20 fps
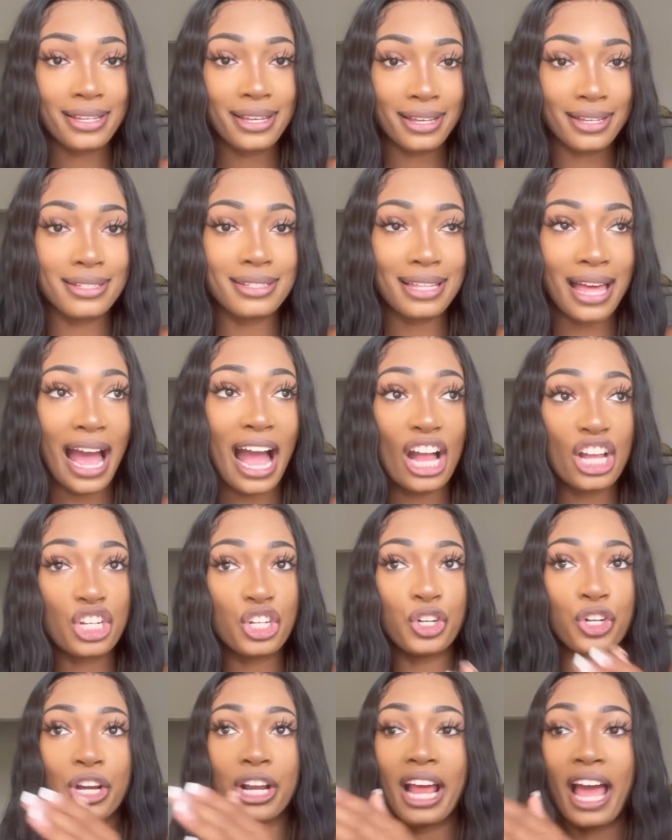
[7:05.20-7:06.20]
is that
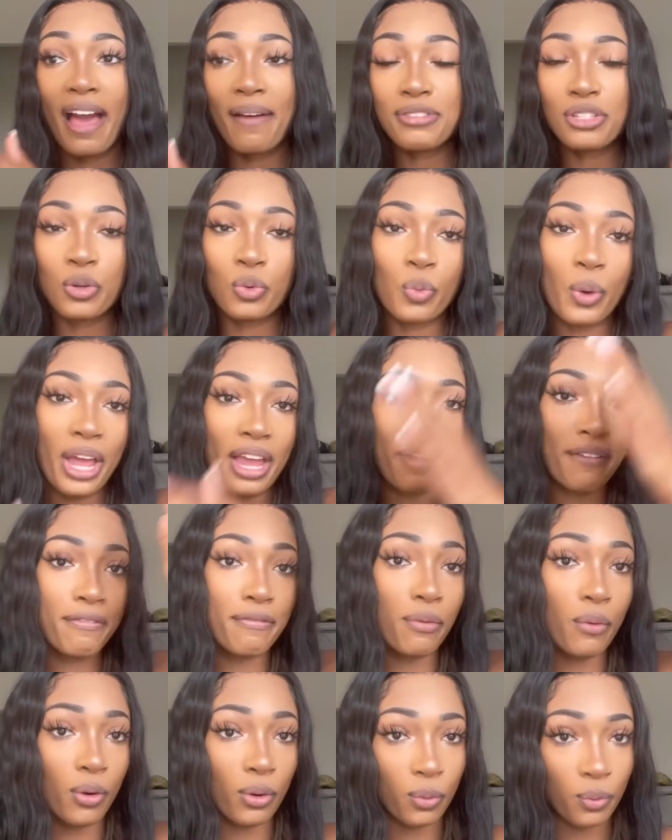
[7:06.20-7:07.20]
you're going to have to wait
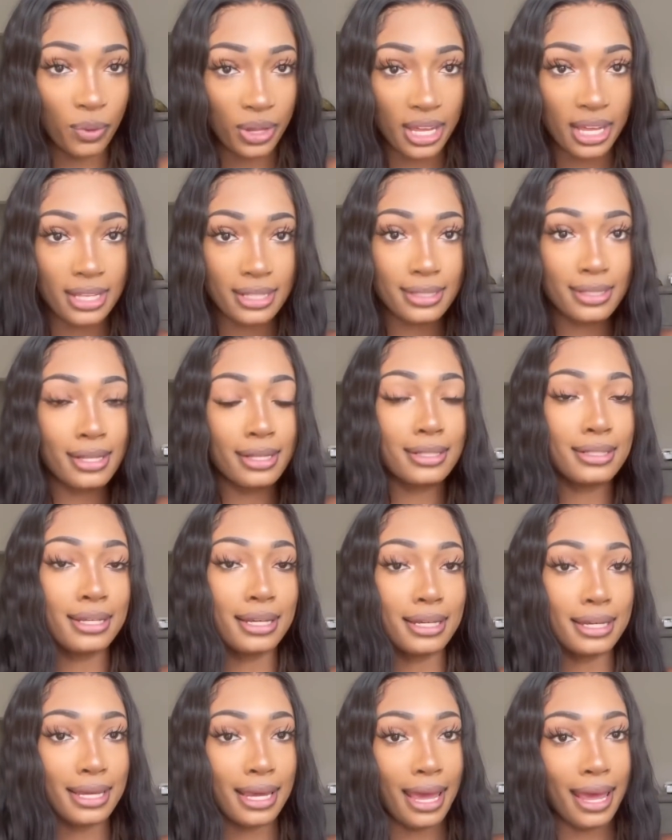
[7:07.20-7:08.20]
4 weeks to
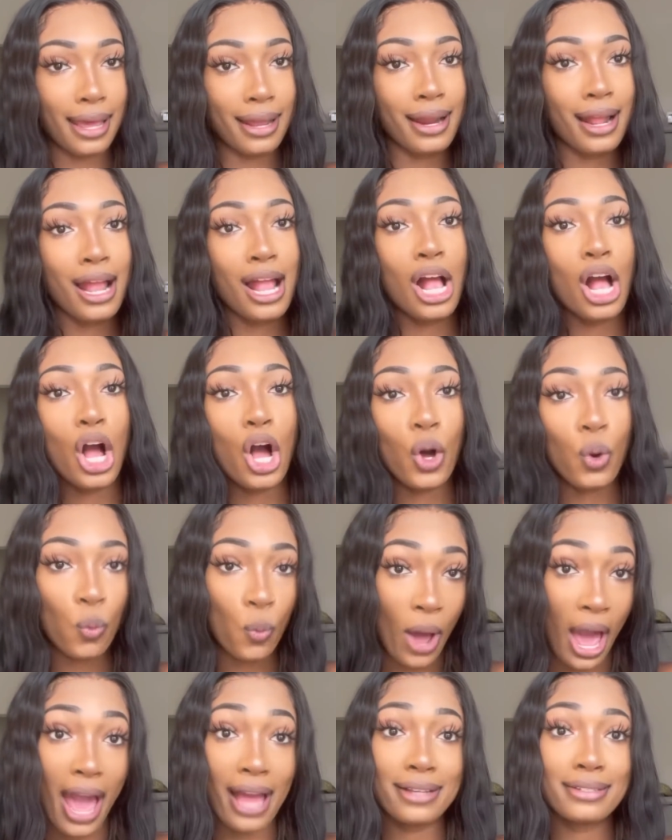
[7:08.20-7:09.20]
get a
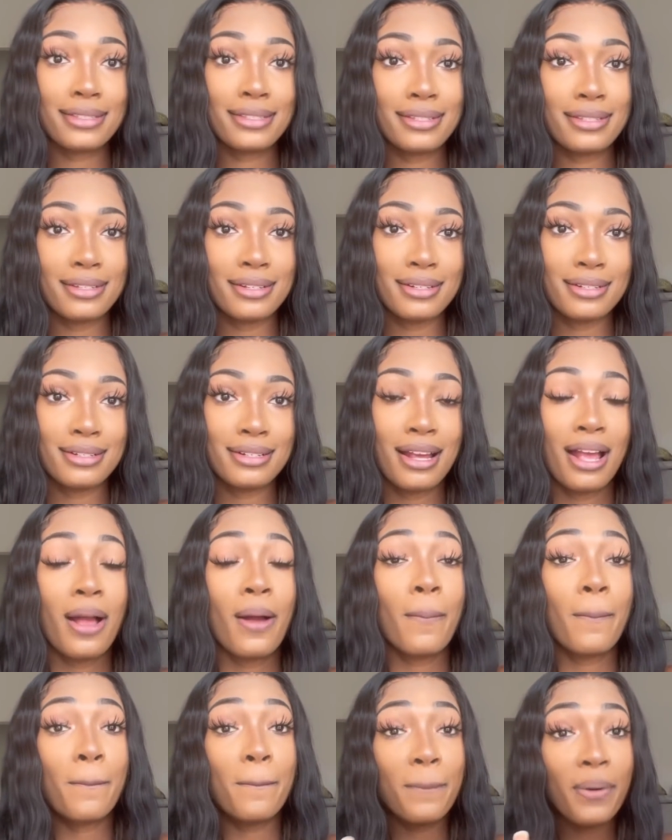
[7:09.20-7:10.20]
wax.
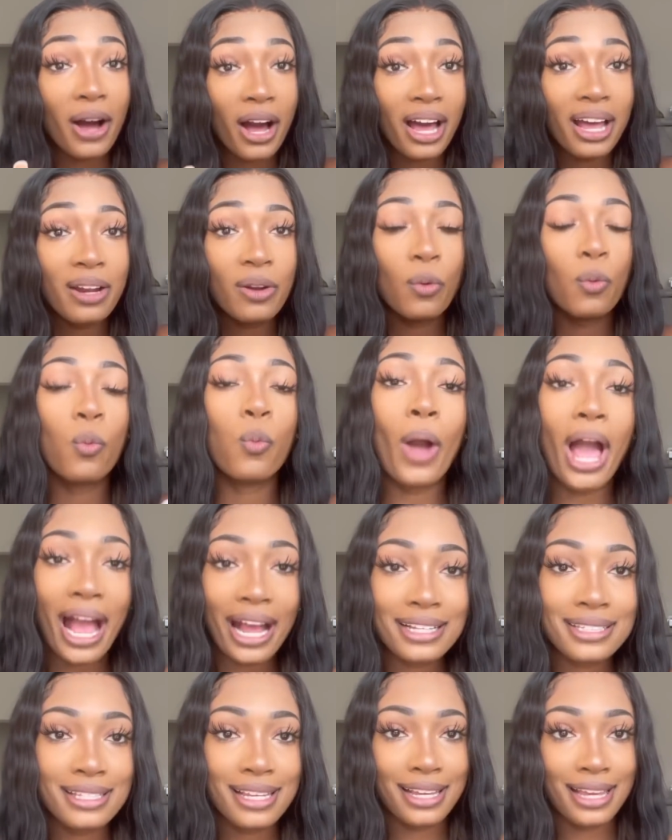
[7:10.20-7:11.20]
But
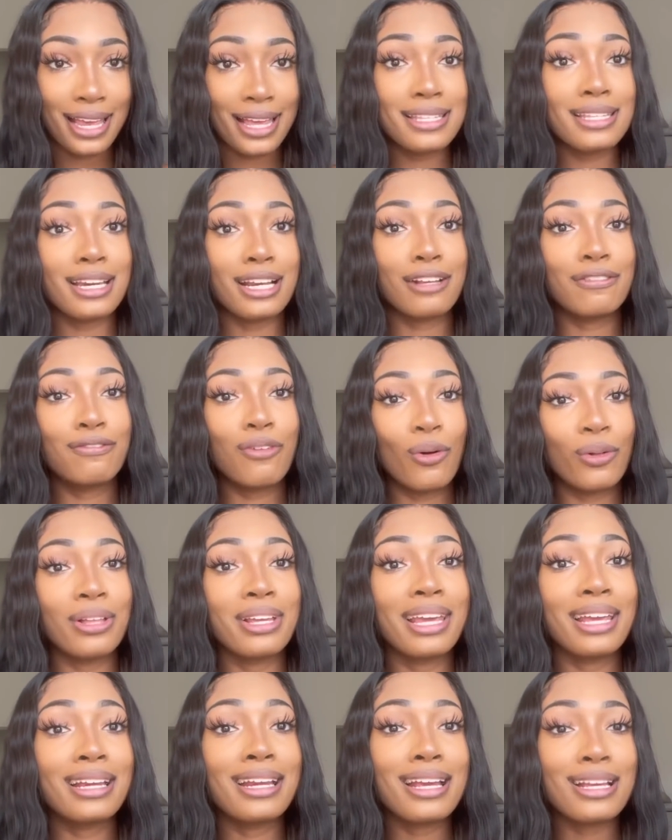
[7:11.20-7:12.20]
waxing is an
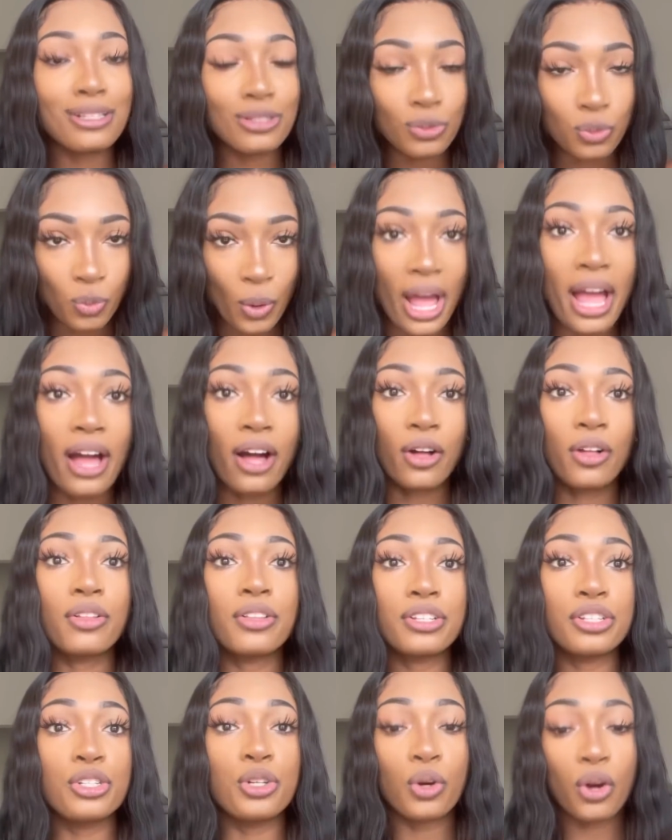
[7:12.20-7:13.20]
exfoliant as well.
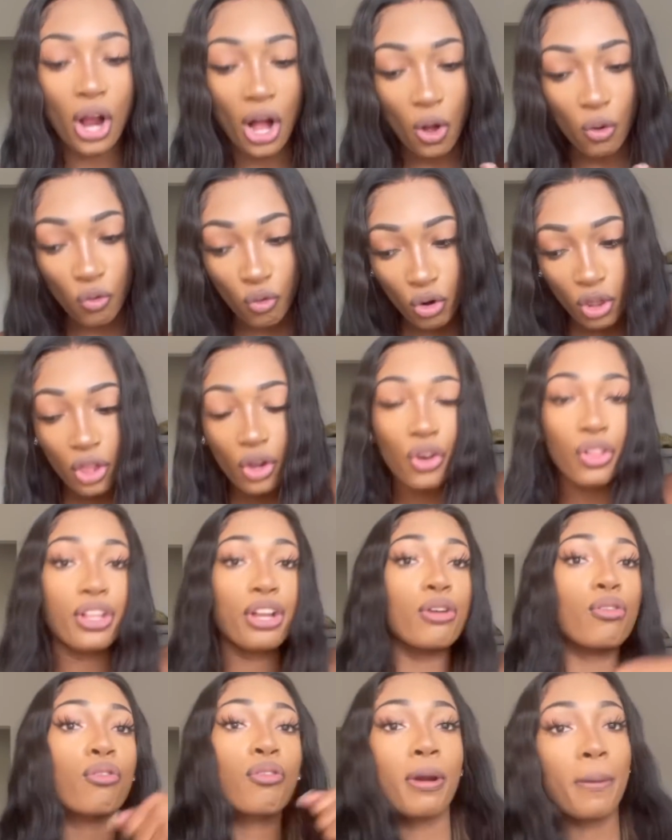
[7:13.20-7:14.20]
You're
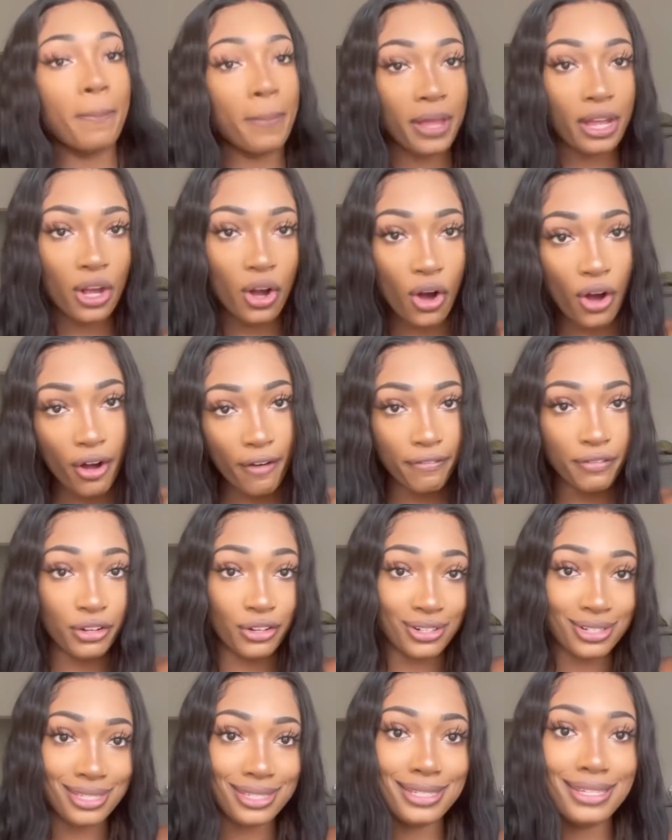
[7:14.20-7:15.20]
literally ripping off
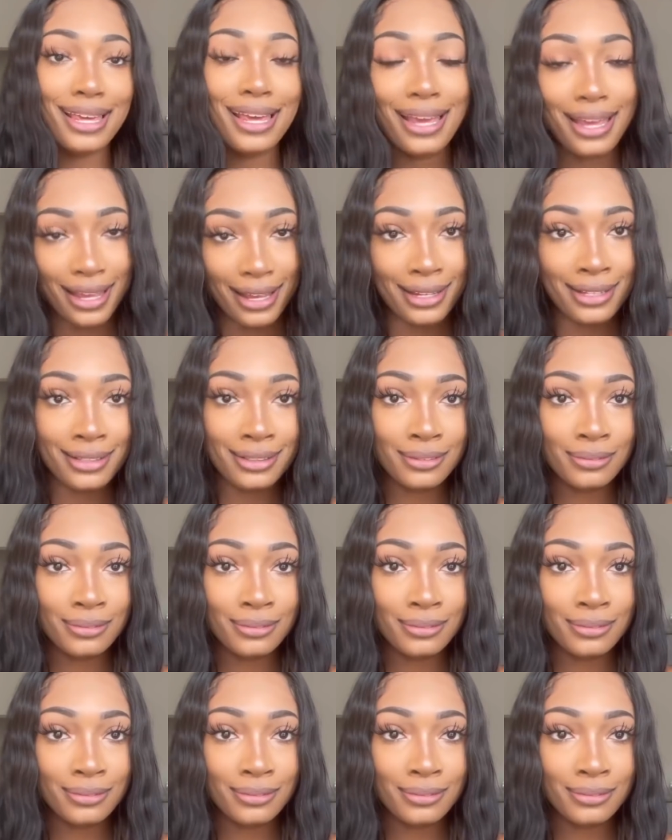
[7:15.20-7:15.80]
your skin